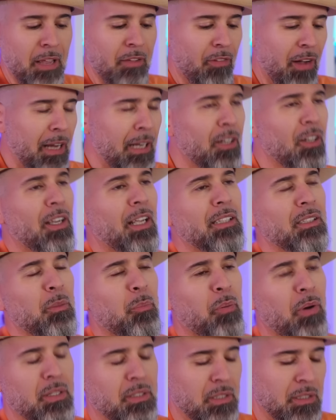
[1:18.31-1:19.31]
if I look at the
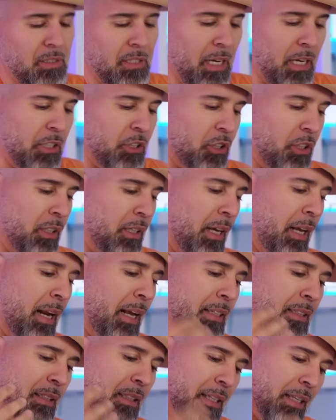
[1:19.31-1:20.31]
presentation and
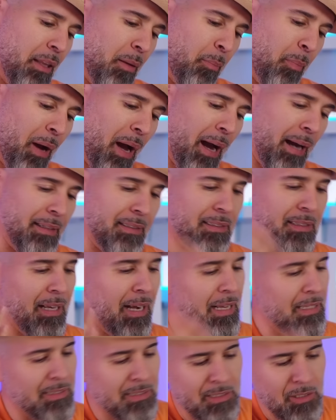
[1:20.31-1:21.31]
I see the box and
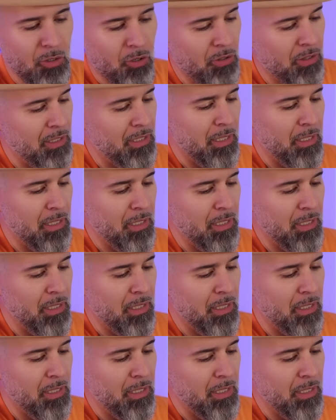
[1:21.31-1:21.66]
I see all the